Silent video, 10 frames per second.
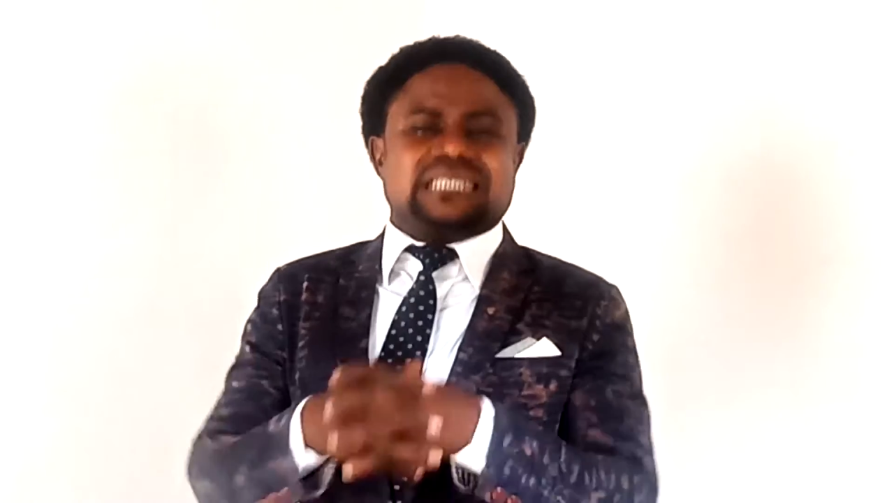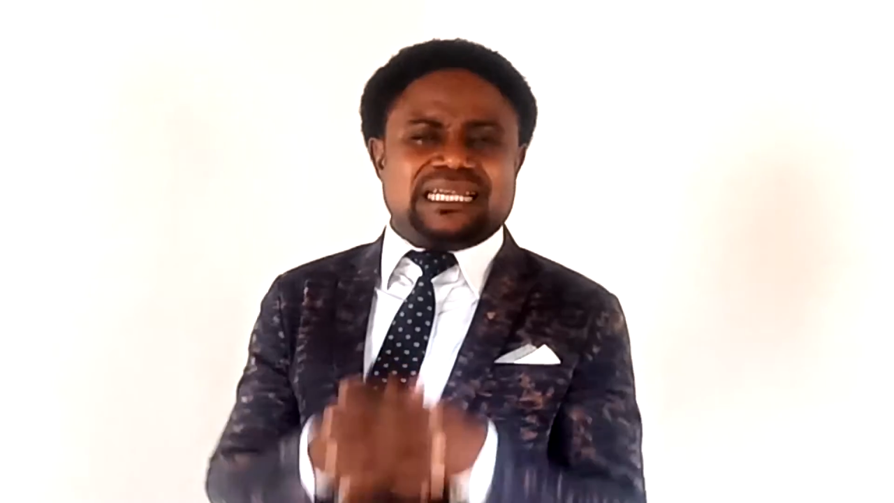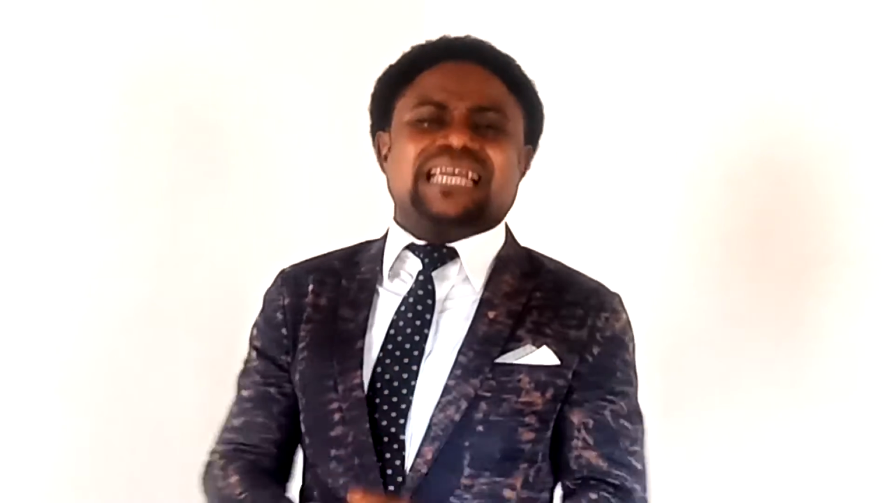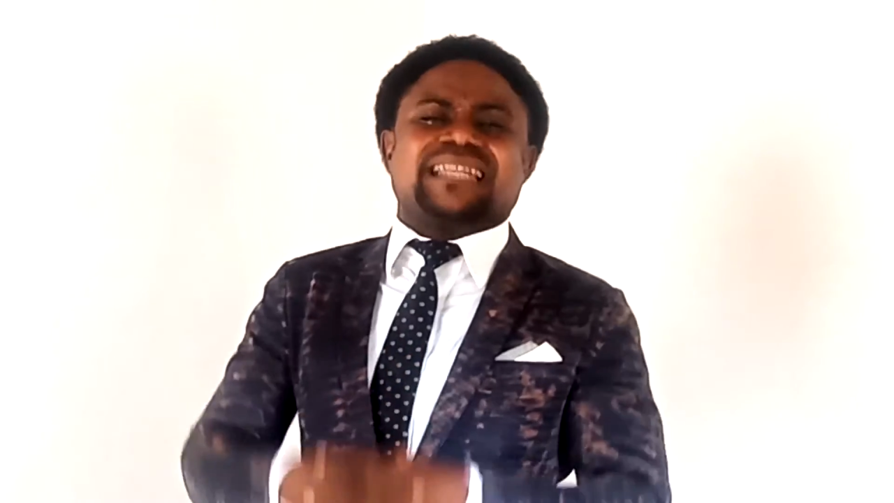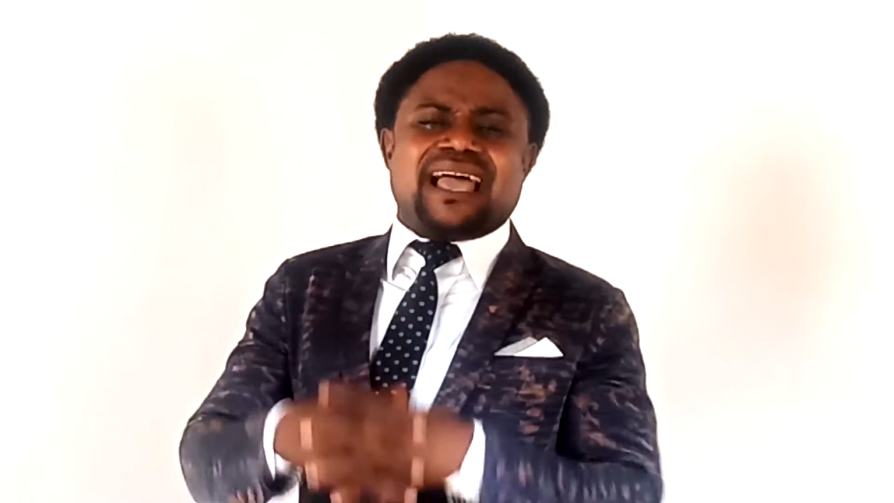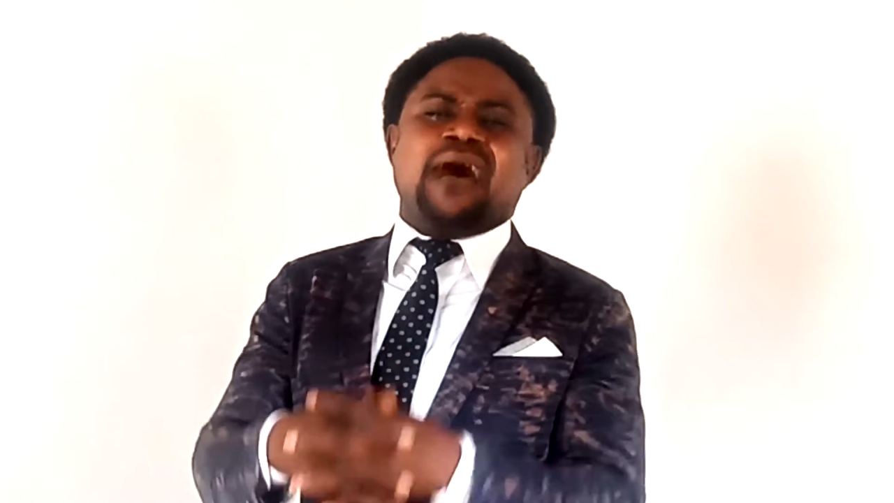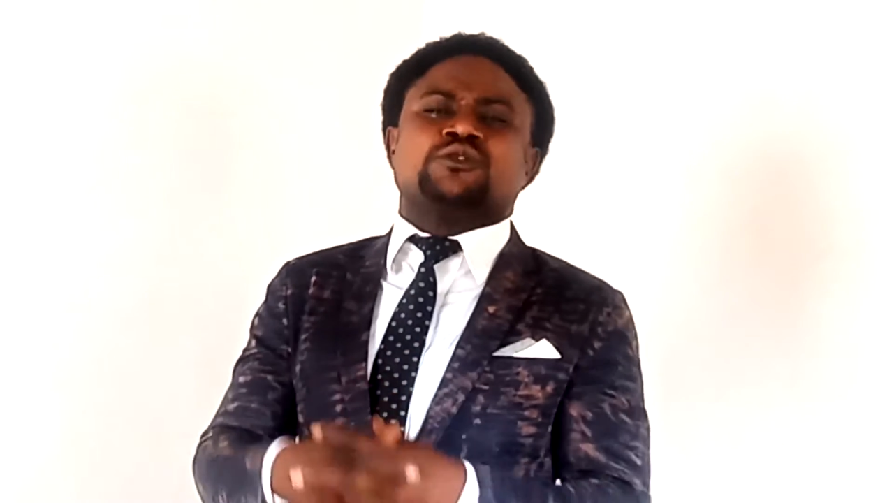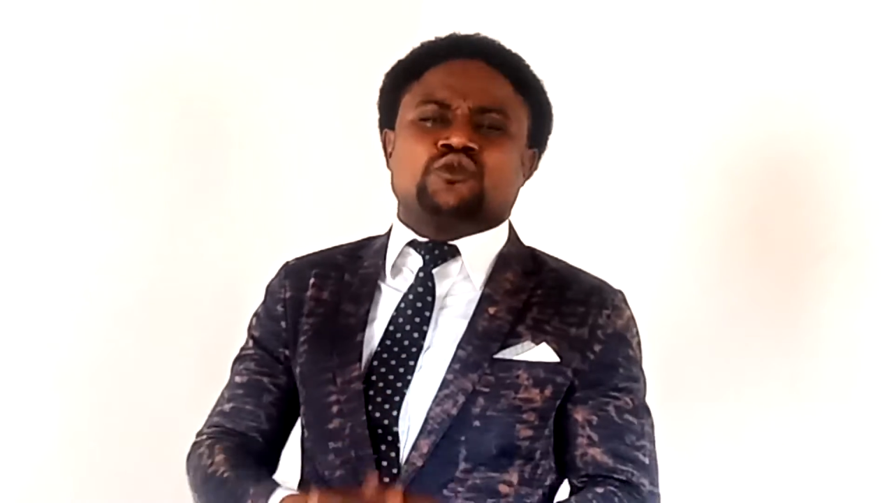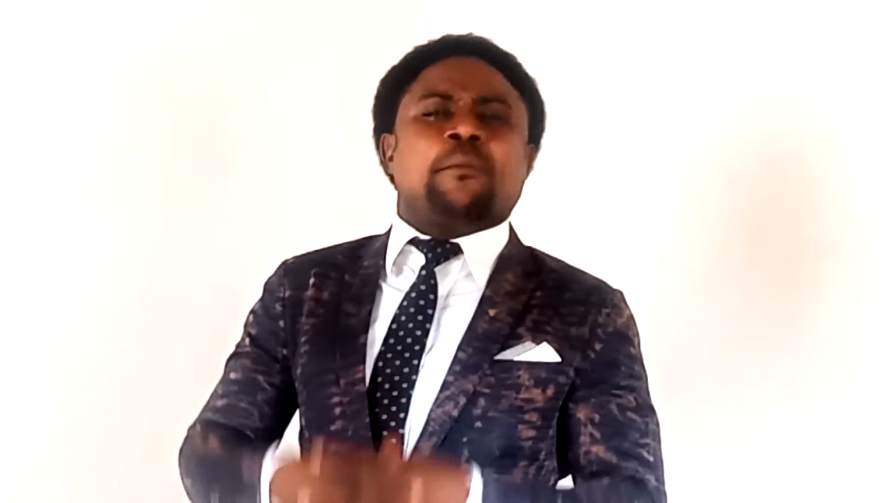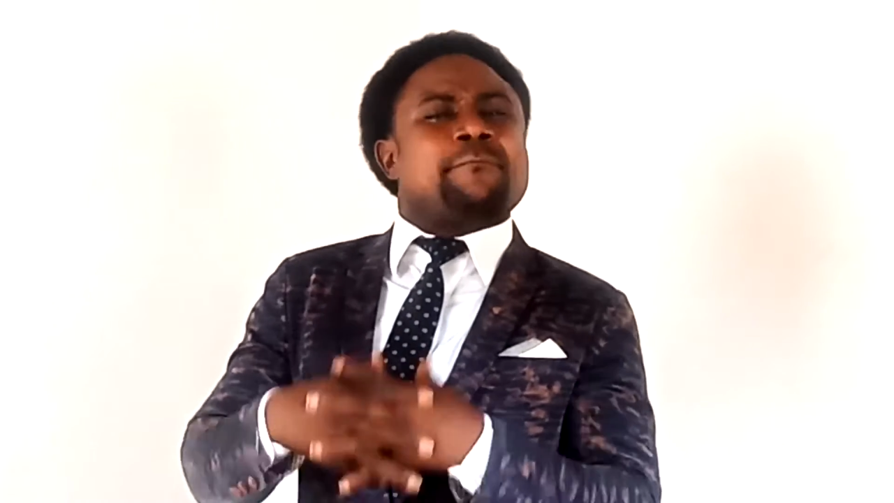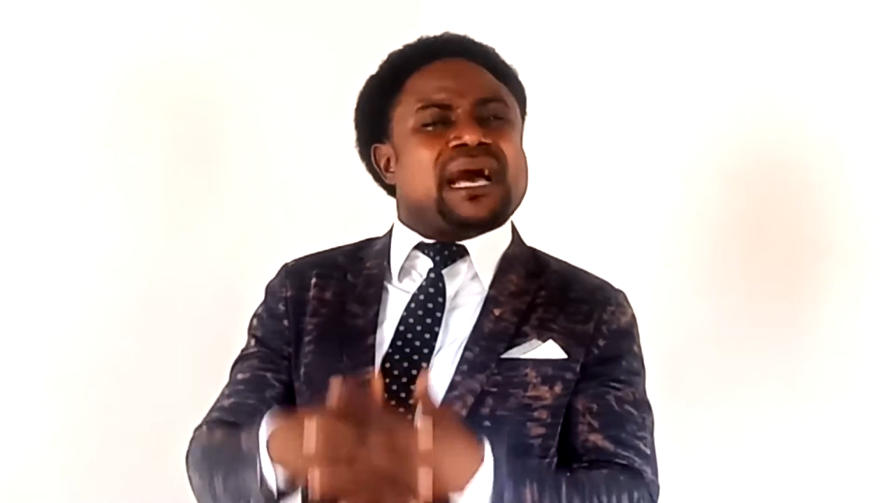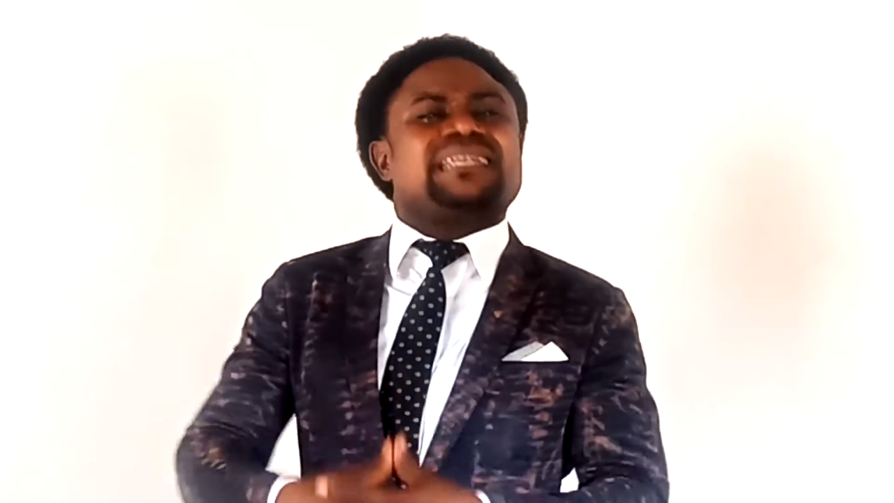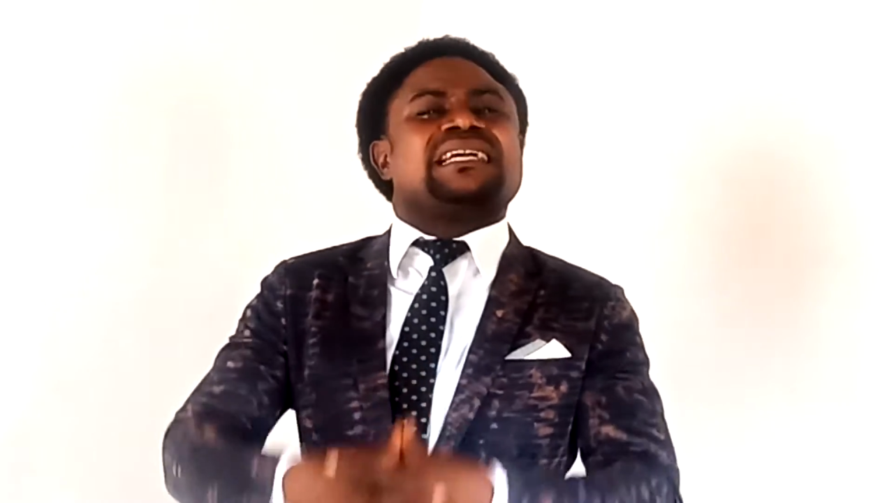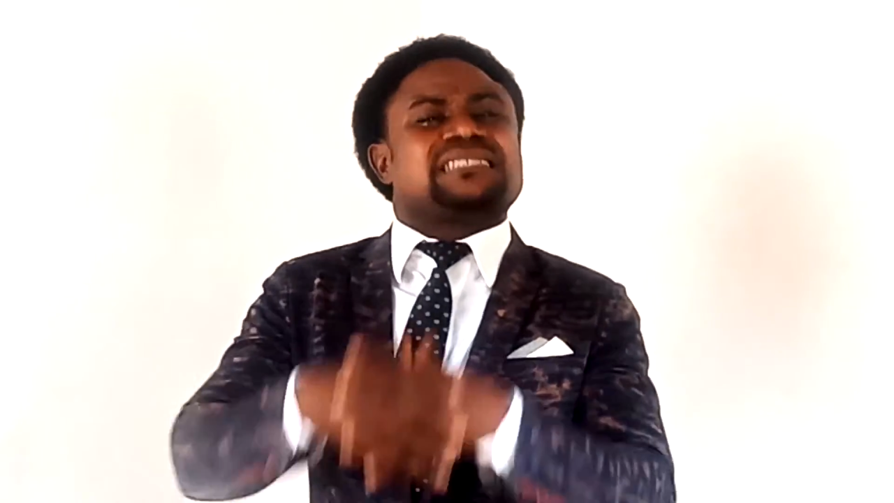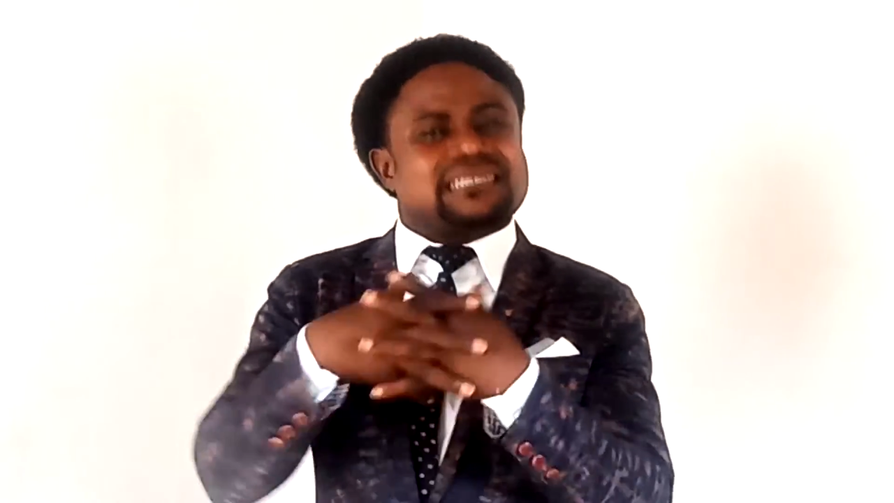Learn how to
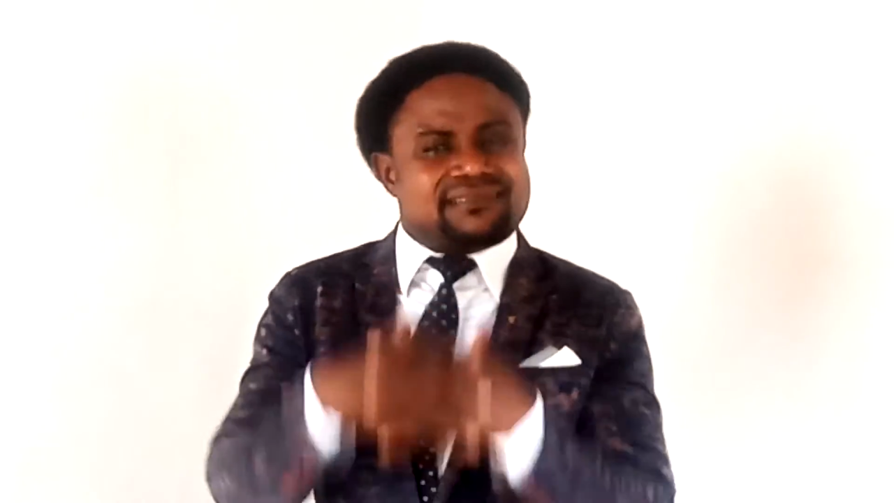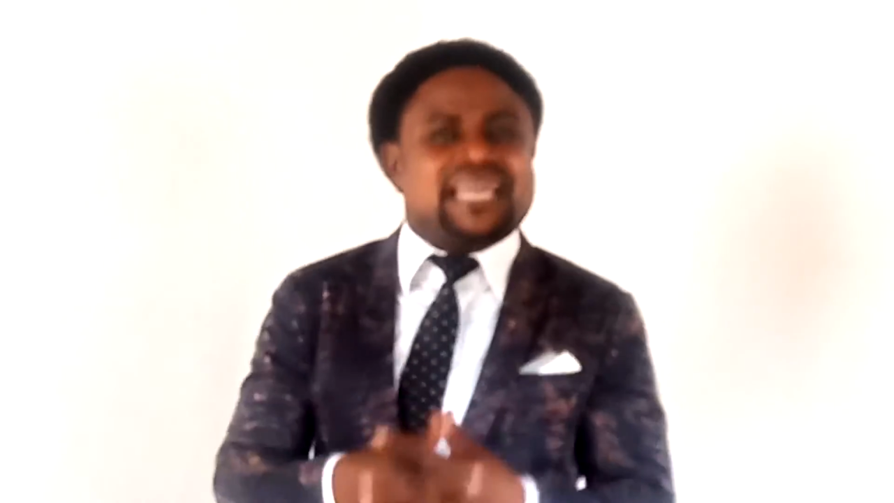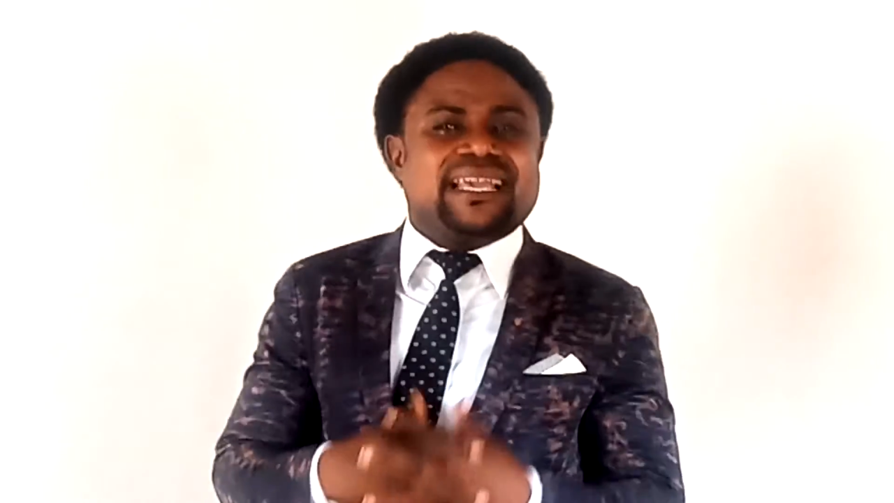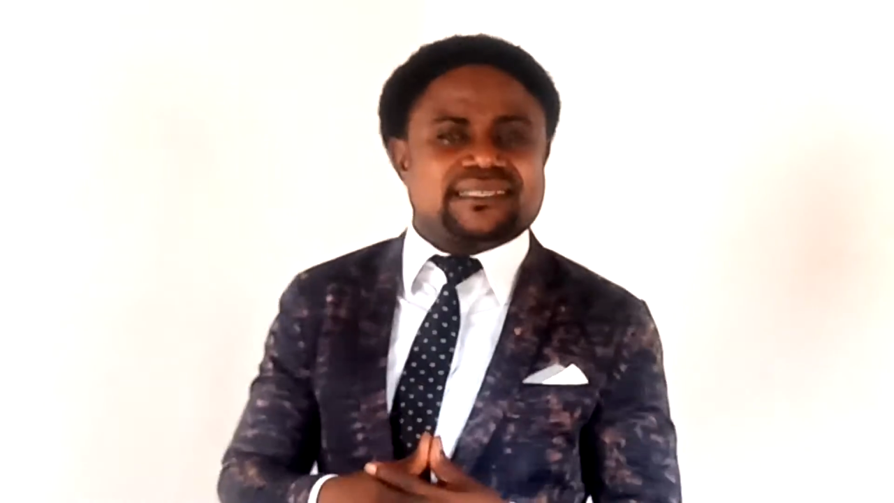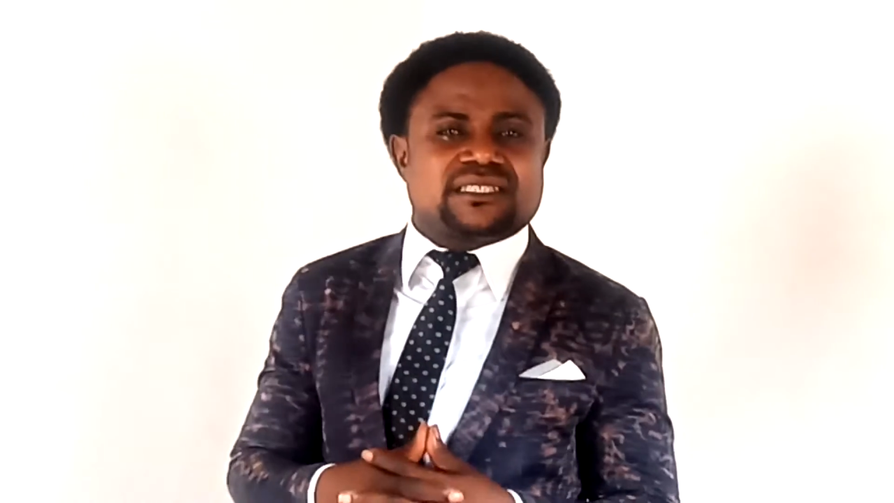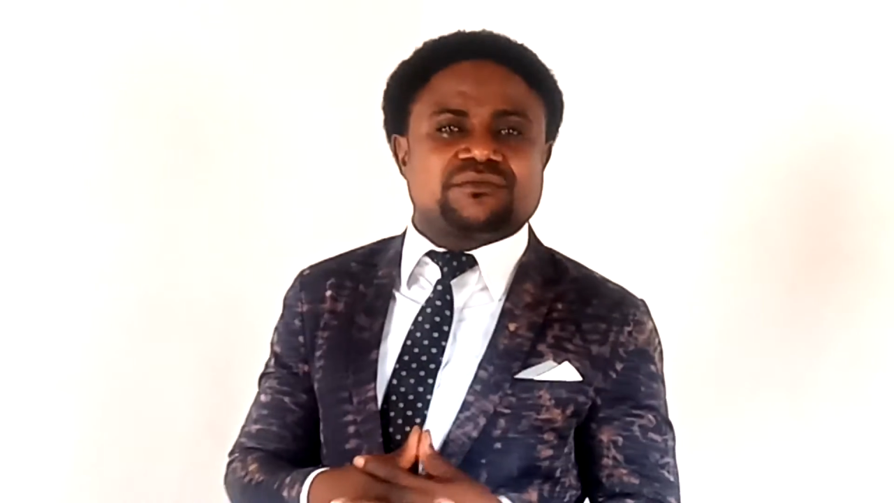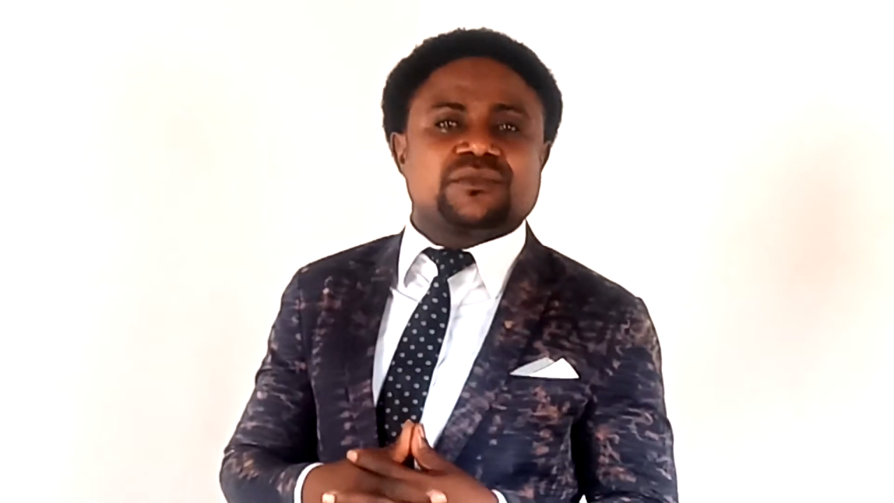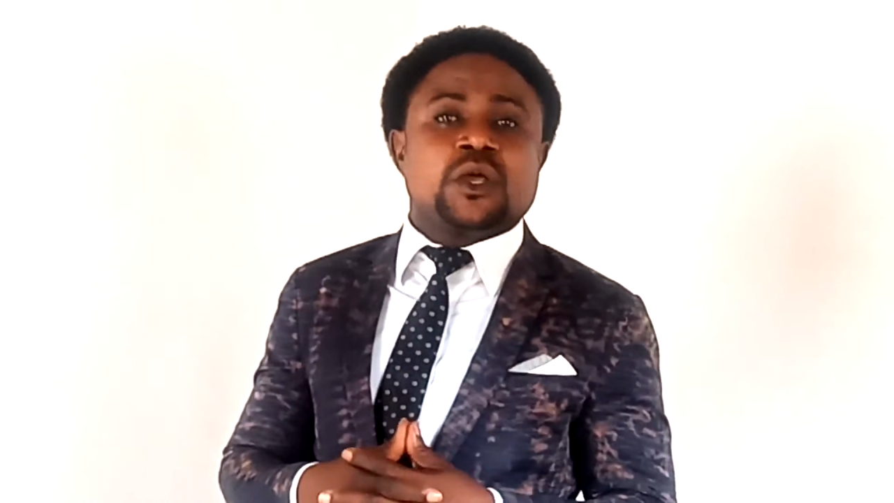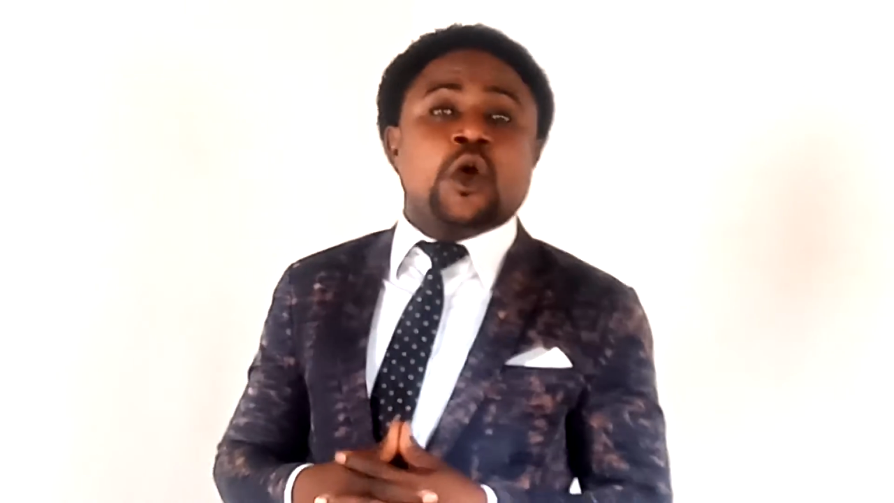manage things.